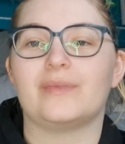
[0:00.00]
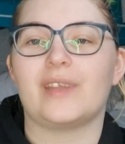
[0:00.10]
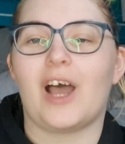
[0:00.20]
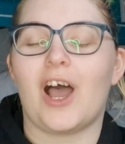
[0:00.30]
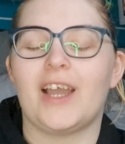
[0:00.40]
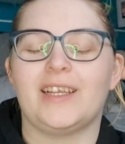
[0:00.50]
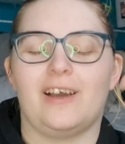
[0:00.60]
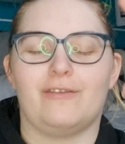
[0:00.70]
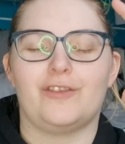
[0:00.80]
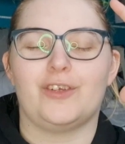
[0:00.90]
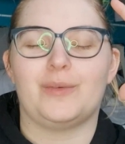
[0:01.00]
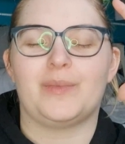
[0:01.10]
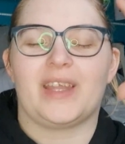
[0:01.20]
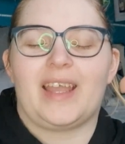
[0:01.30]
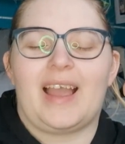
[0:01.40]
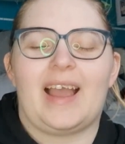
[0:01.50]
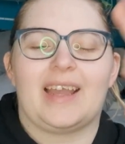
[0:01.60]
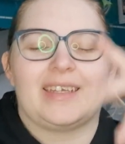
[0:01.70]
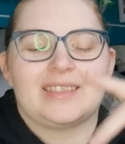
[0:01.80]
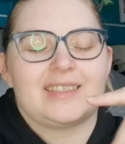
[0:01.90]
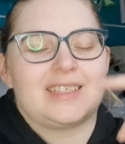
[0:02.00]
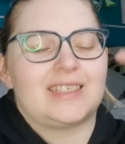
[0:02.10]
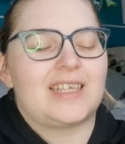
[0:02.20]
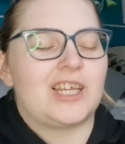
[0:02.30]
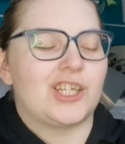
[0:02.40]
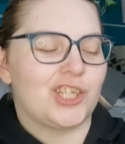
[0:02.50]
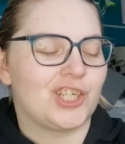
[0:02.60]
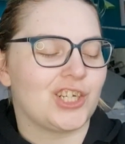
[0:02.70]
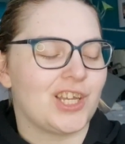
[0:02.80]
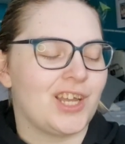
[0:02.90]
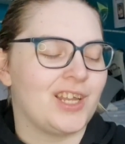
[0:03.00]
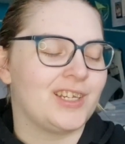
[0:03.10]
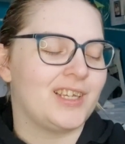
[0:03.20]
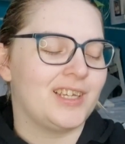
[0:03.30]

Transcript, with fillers: I love them. The angst, the tension,